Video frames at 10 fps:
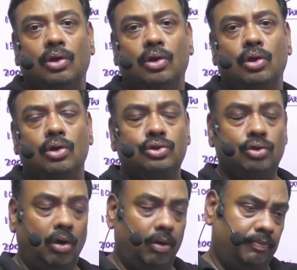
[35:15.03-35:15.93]

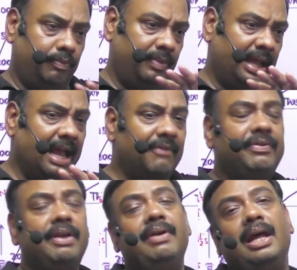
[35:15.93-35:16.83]
So
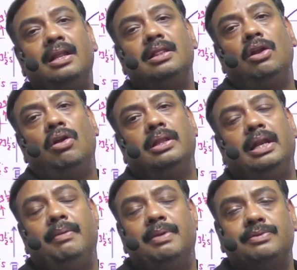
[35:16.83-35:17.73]
everywhere in the northern
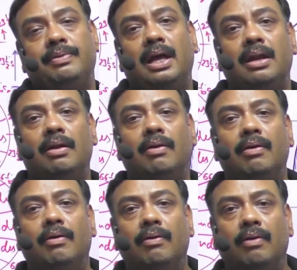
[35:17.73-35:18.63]
hemisphere,
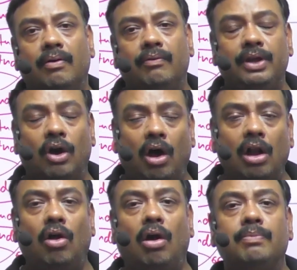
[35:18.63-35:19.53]
we all
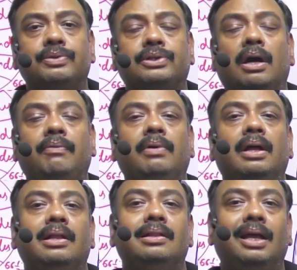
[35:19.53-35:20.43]
observe
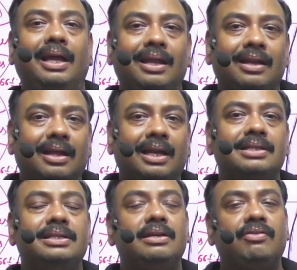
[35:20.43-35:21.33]
the
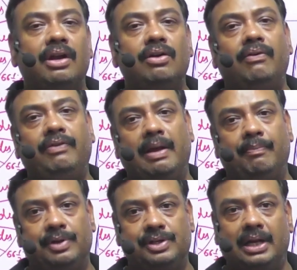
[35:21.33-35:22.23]
increasing trend of
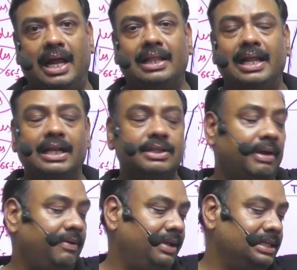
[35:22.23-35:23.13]
temperature, and that is why
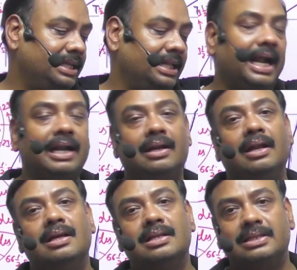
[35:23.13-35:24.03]
we say that
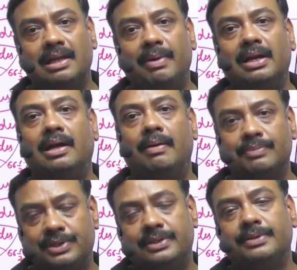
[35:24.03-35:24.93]
summer comes.